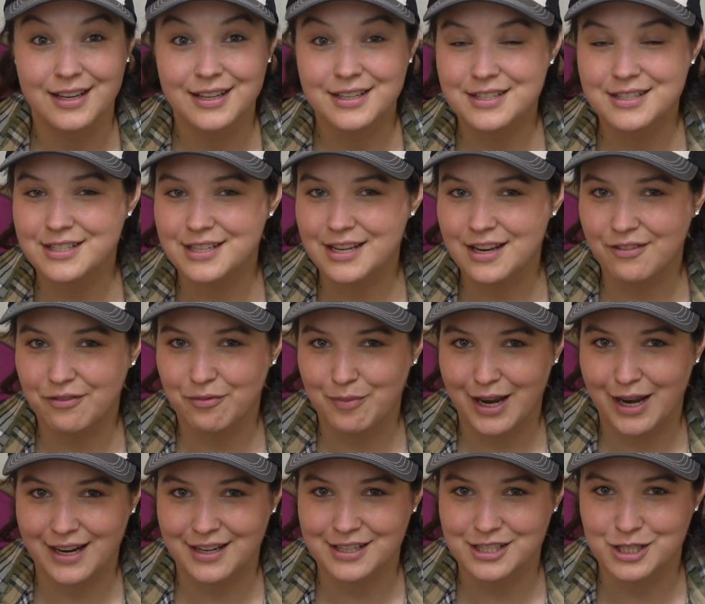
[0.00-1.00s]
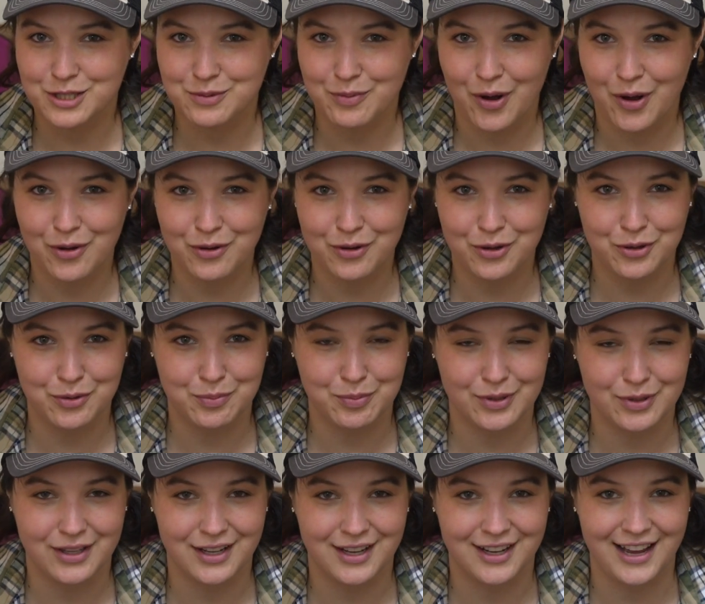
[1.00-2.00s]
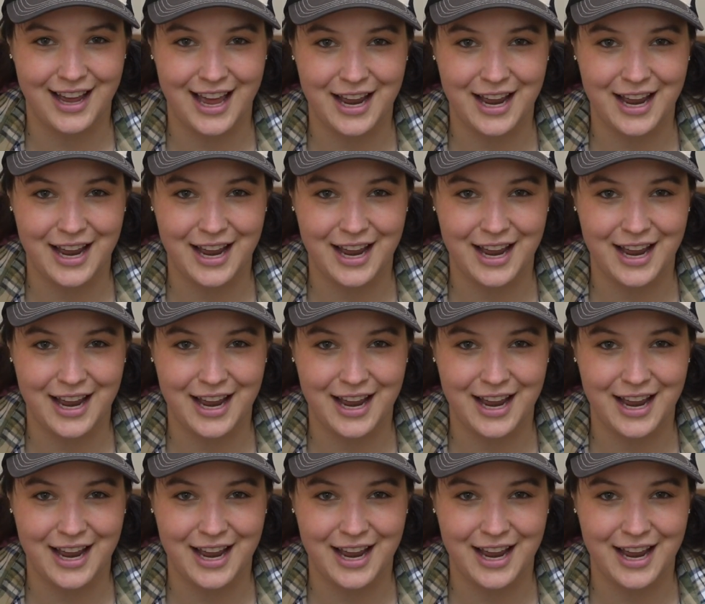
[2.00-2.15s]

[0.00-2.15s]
Steve made a small cupola,